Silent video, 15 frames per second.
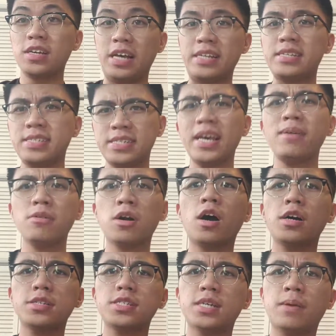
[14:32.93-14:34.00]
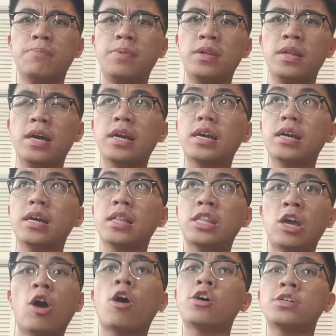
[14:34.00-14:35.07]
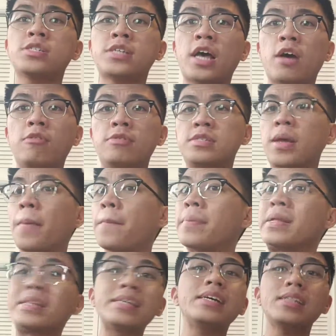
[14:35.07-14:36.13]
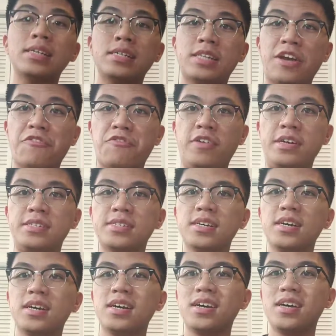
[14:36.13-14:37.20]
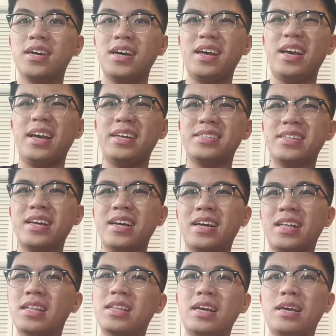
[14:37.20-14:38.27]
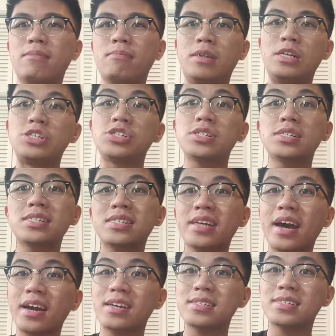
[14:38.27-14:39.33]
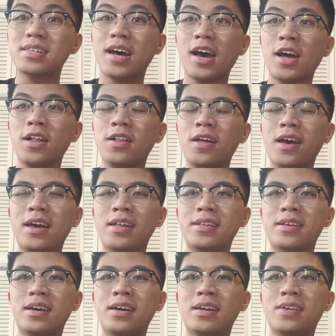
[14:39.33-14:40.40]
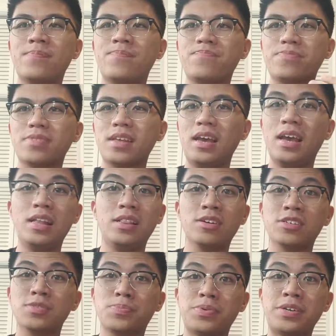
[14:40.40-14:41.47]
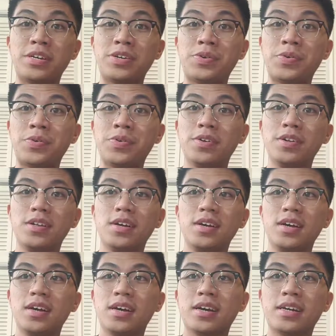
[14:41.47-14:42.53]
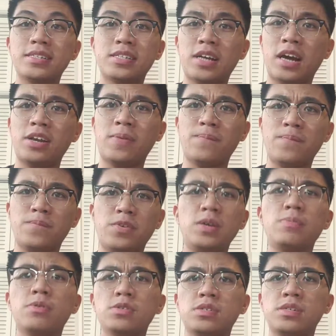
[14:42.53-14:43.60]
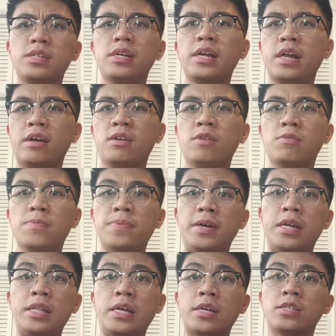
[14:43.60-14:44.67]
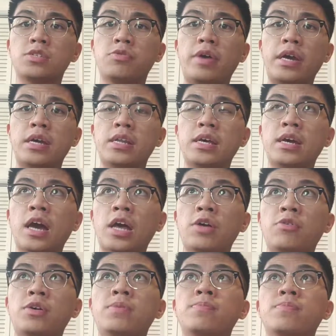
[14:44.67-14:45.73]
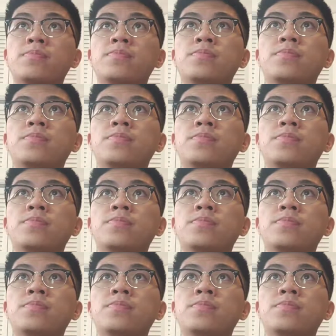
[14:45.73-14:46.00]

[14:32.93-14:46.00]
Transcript: It's the same concept, but like the art style is completely different. It's like claymations kind of style, and then it looked pretty cool. Because me personally, I never played Link's Awakening. The only